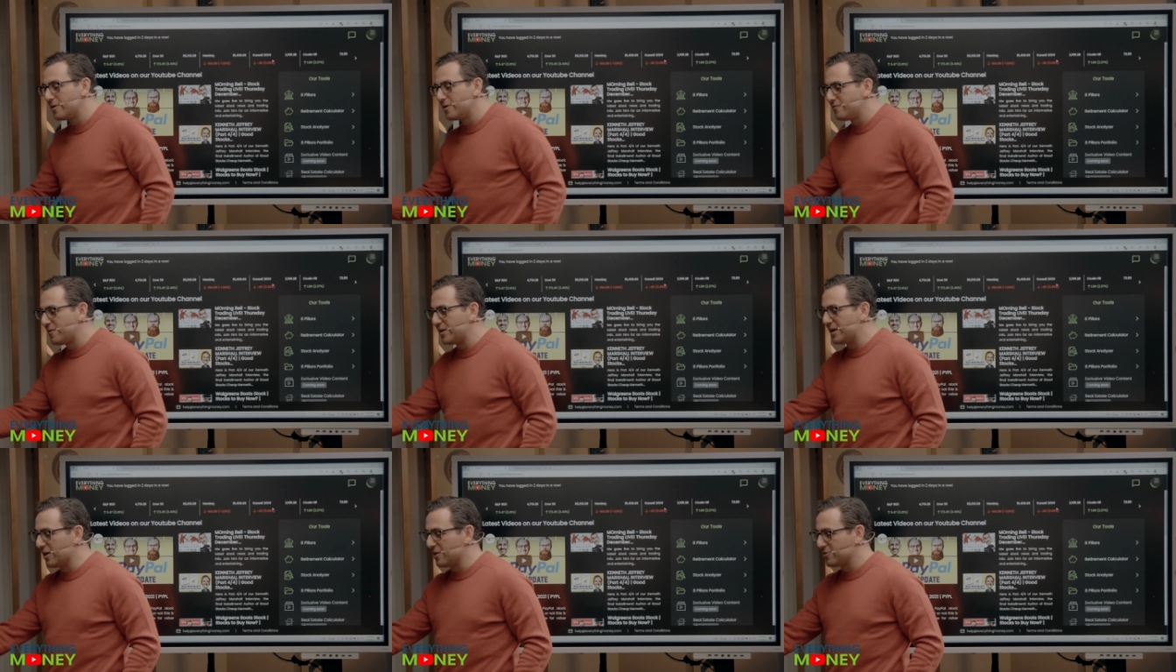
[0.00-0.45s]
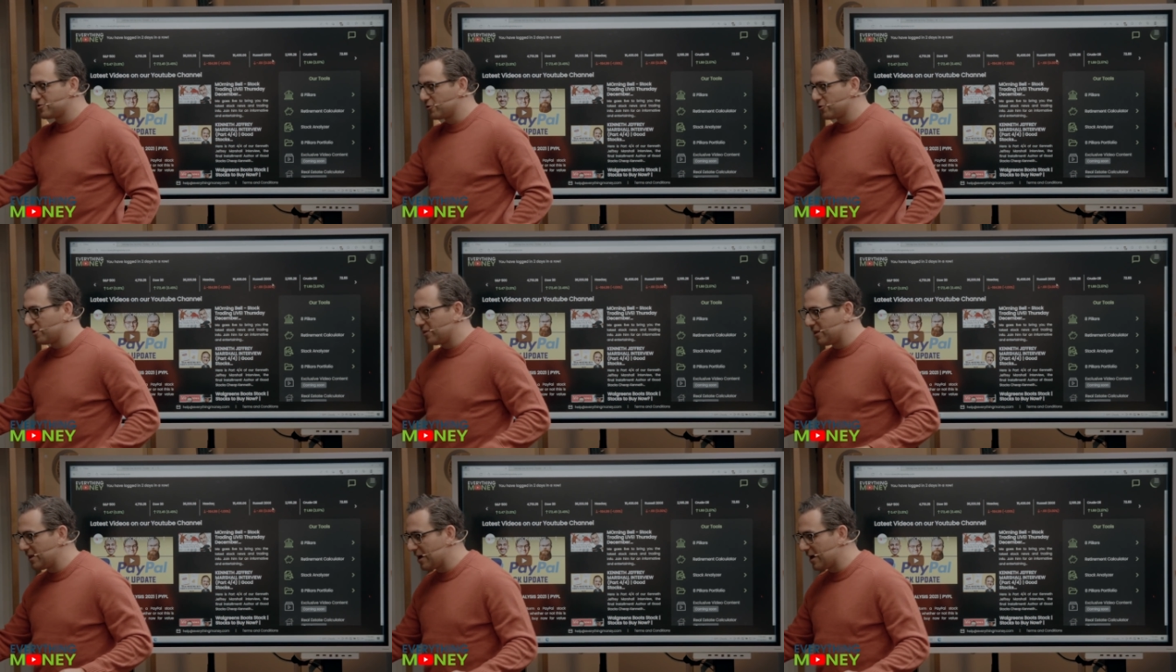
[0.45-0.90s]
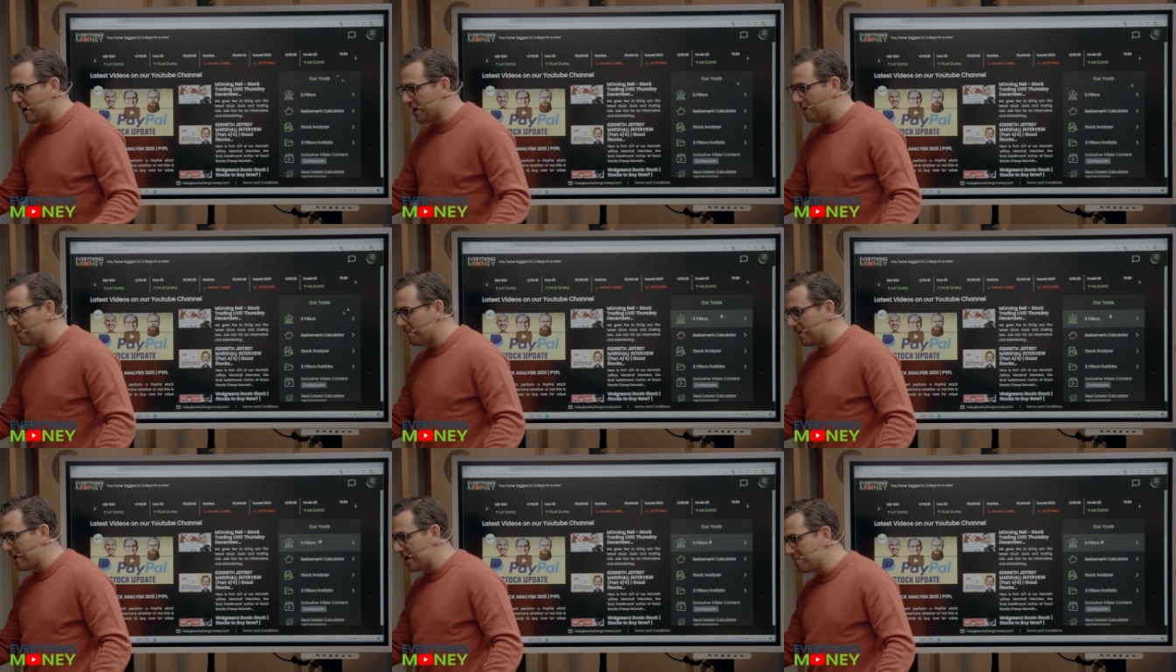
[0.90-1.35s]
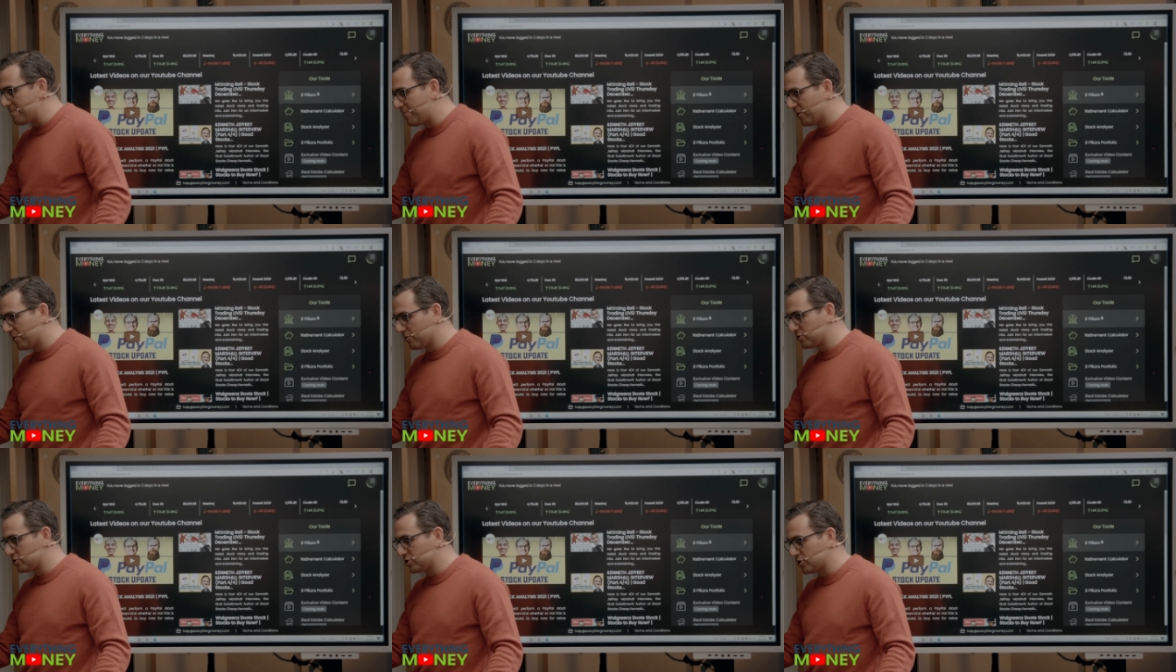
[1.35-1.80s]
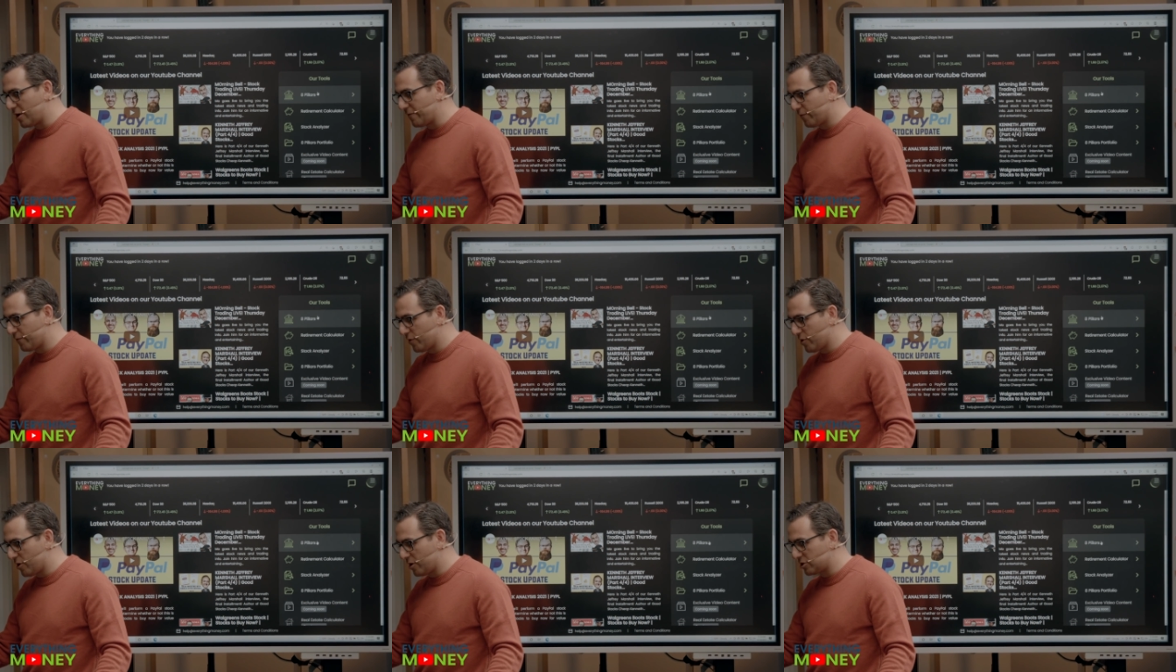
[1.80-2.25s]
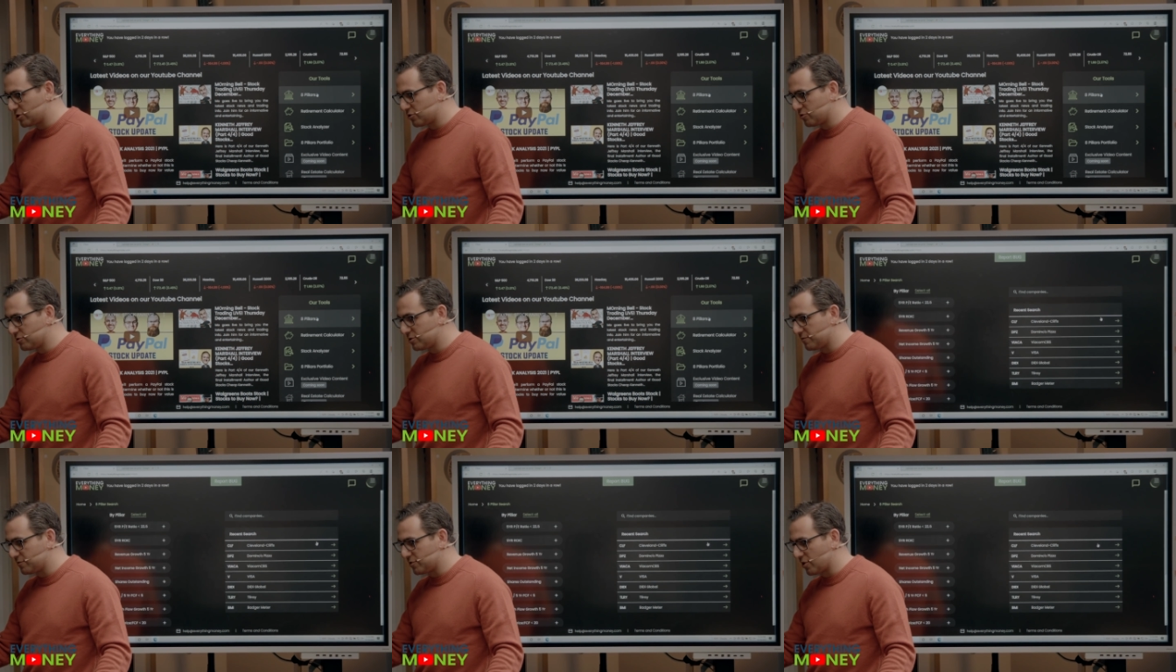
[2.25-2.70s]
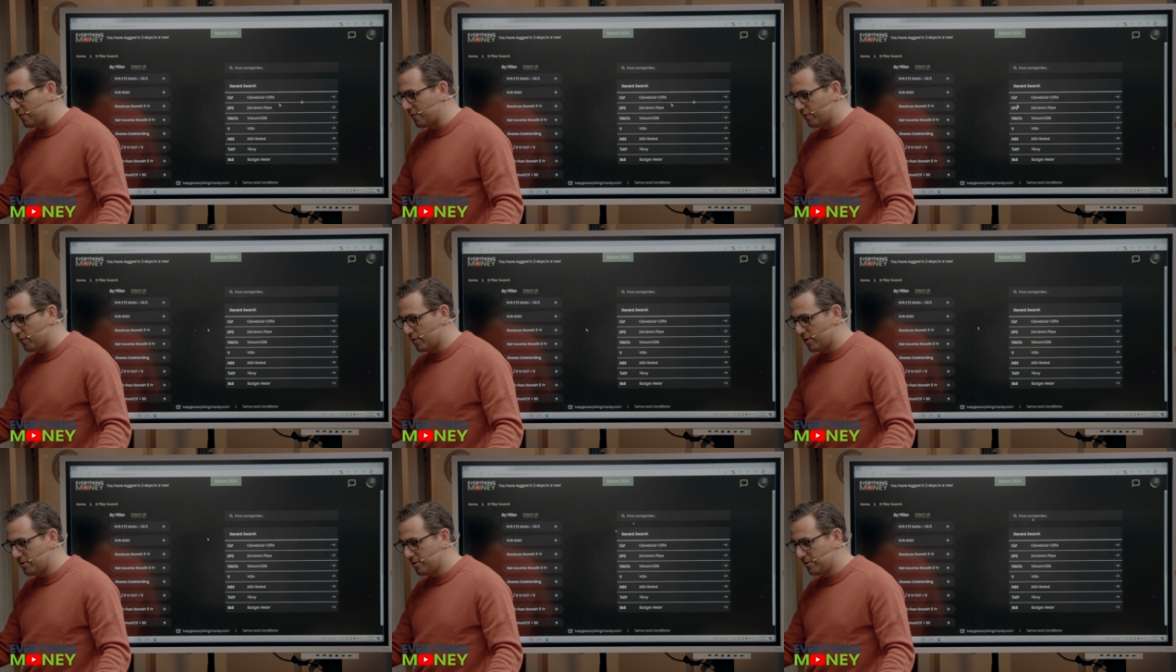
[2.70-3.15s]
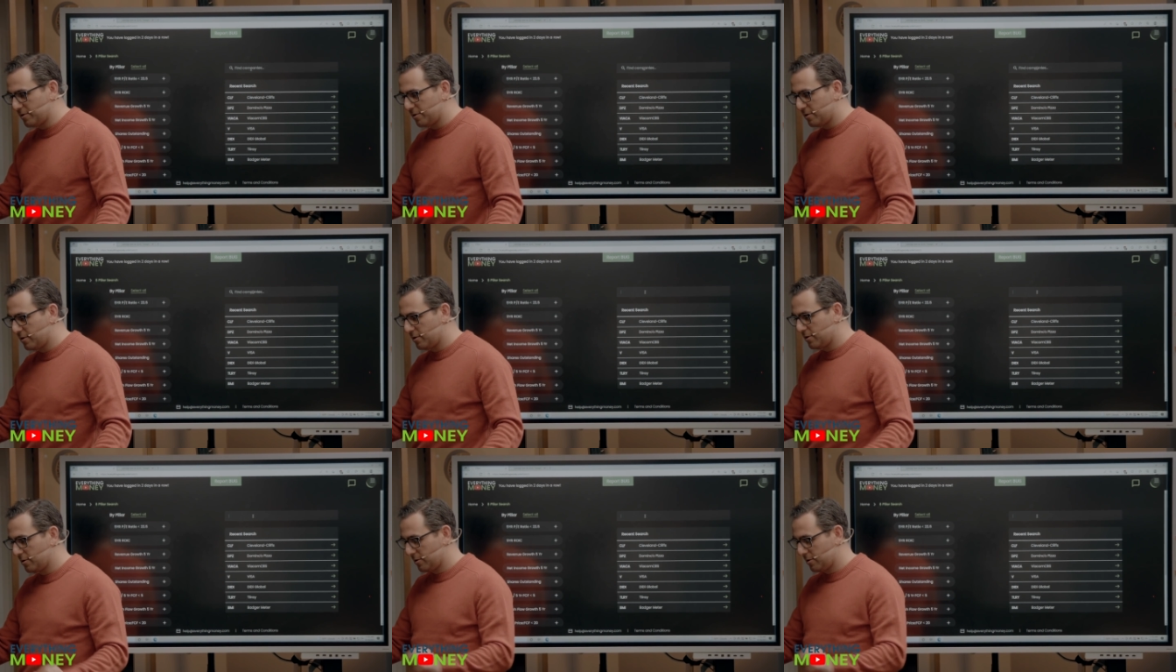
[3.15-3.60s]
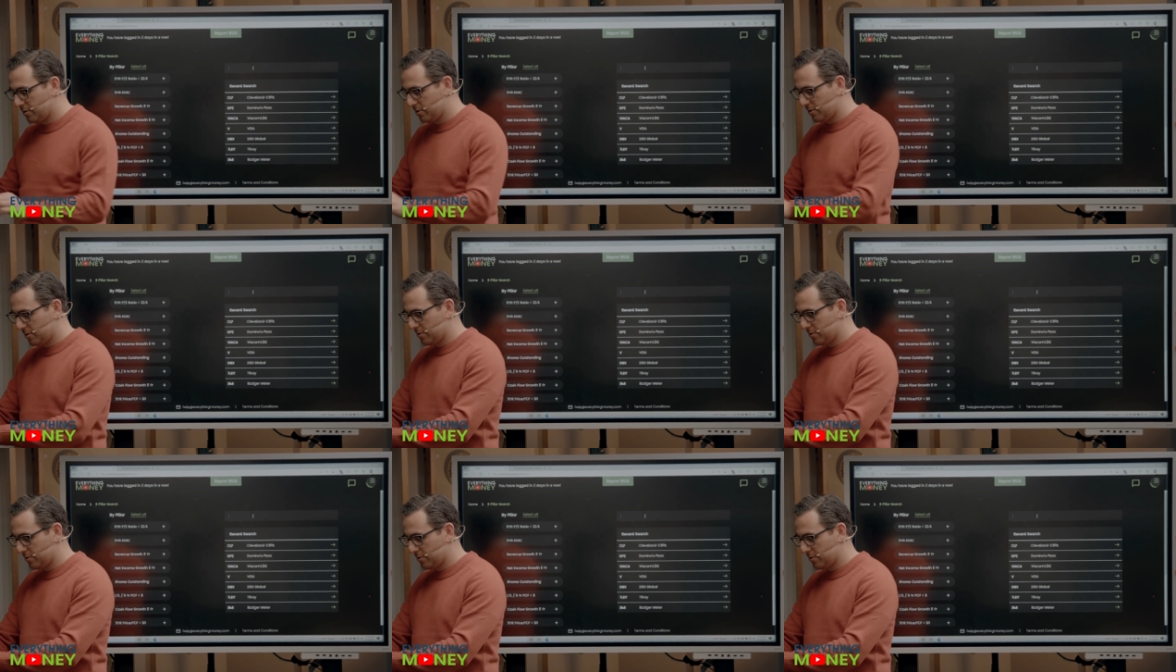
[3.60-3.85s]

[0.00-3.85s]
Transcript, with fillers: NVIDIA, let's go to the um, eight pillar software, our exclusive software. Yep.